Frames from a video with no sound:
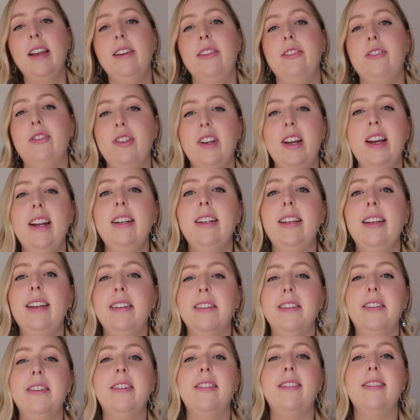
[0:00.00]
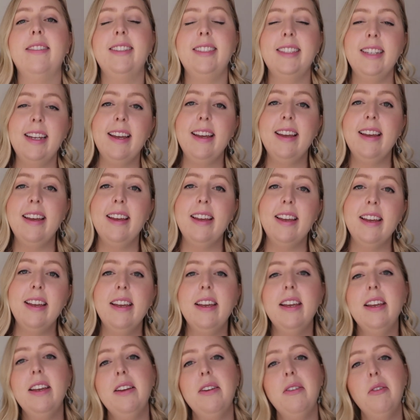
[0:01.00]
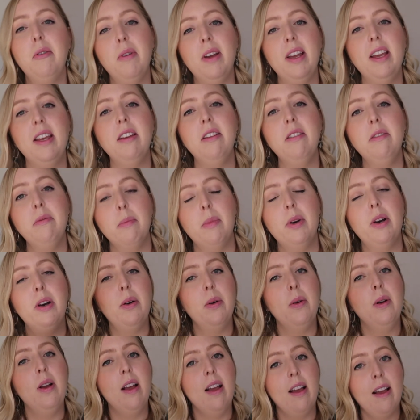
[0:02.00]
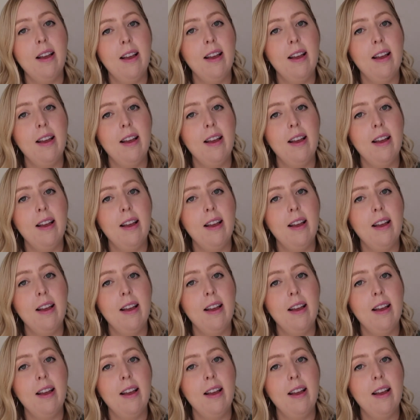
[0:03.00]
shining all day, rainbow,